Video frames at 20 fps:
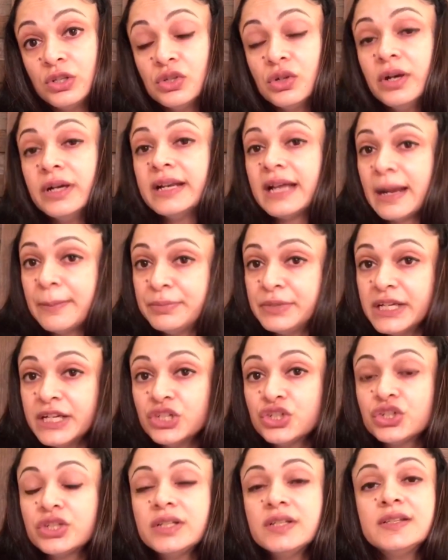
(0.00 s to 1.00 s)

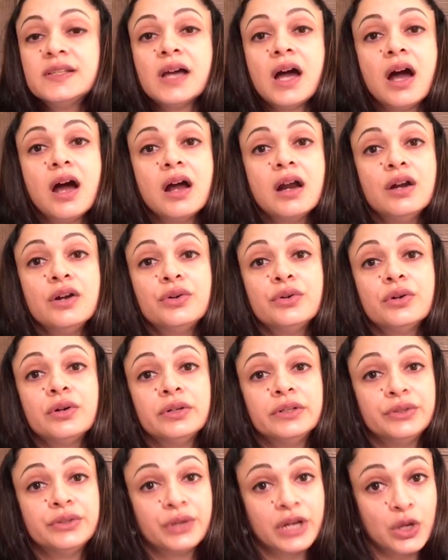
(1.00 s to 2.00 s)
adaptations are
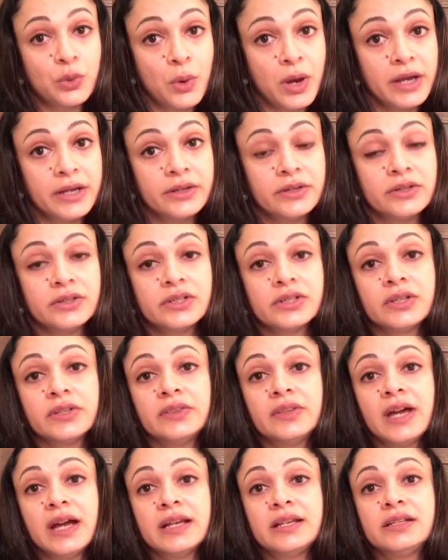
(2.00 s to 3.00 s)
required
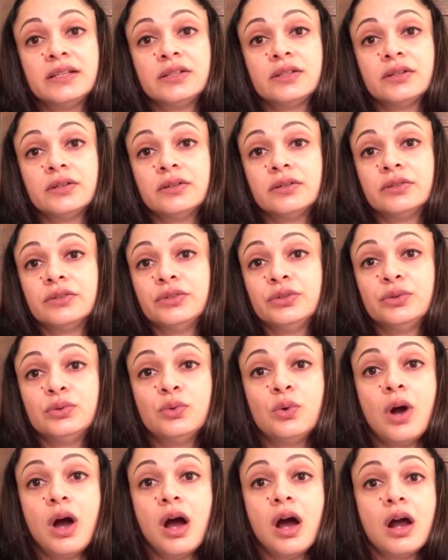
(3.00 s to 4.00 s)
that
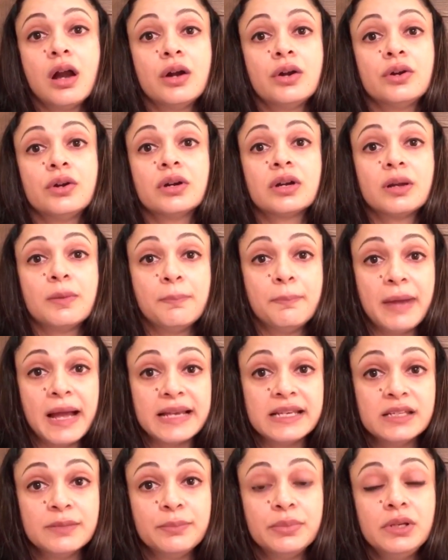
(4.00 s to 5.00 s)
are
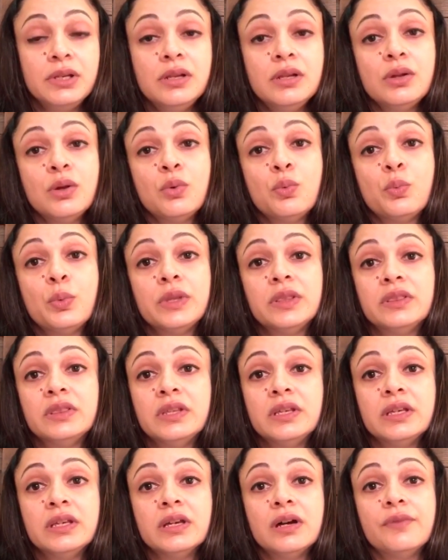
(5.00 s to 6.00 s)
compatible with
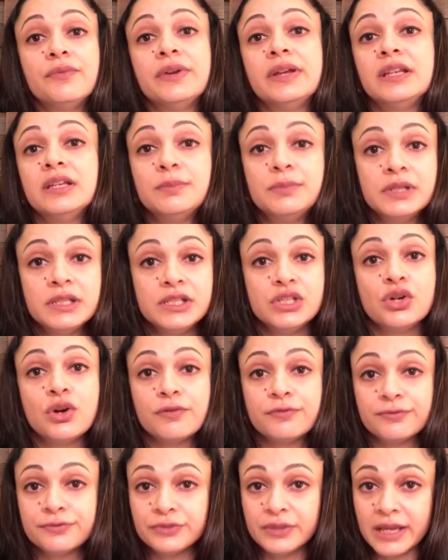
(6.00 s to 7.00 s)
the availability
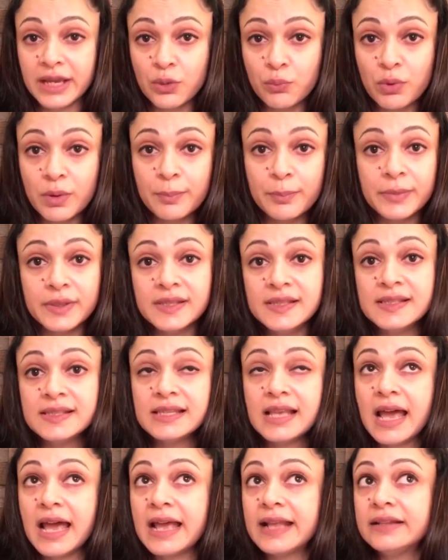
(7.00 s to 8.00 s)
of the equipments
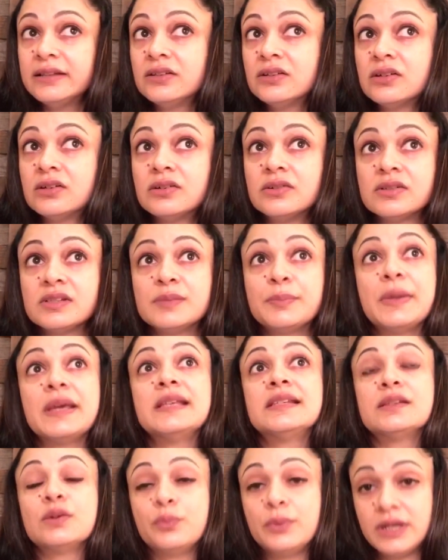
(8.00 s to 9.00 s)
and the
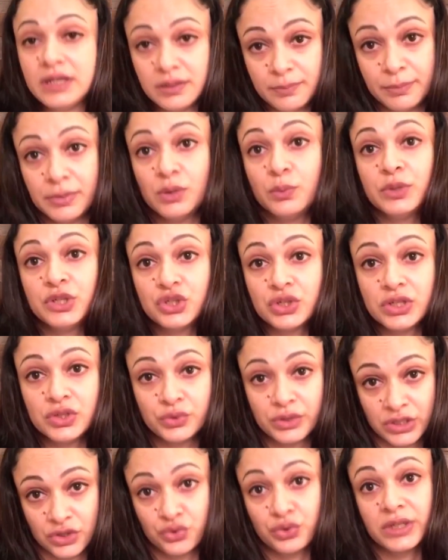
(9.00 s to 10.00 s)
space available, which is
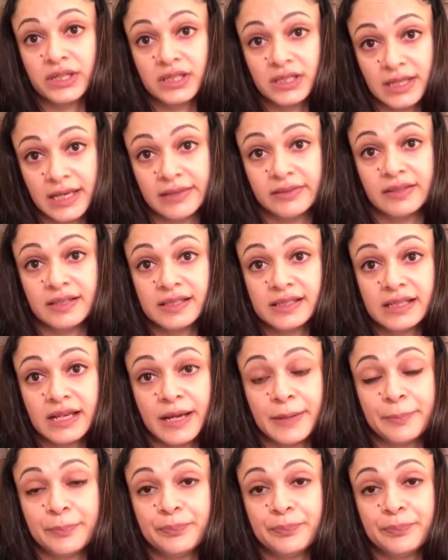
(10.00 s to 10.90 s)
restricted at this time.